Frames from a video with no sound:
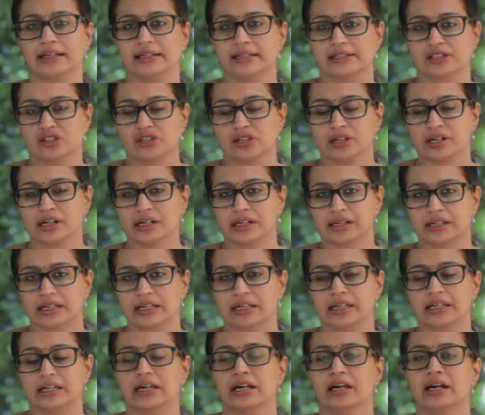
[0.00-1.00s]

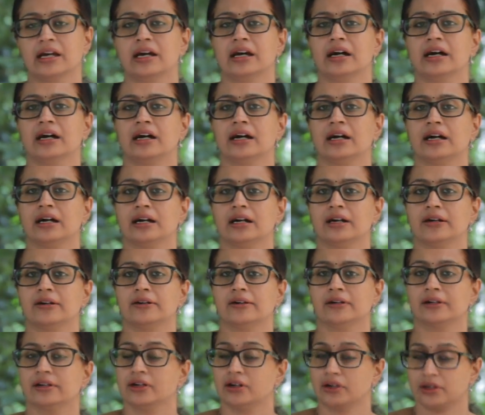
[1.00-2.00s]
literary
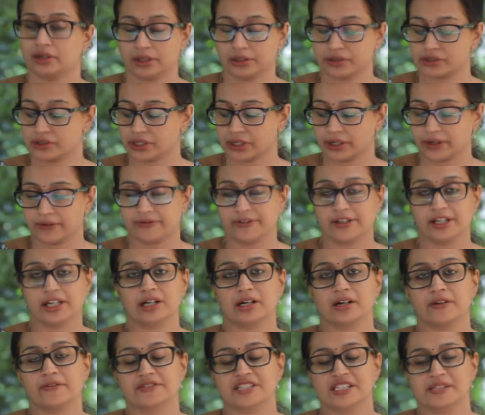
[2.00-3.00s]
a
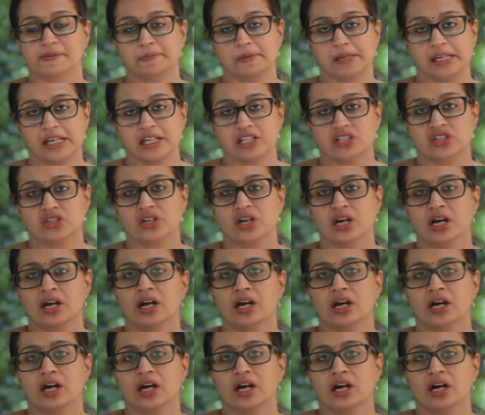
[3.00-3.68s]
figure of speech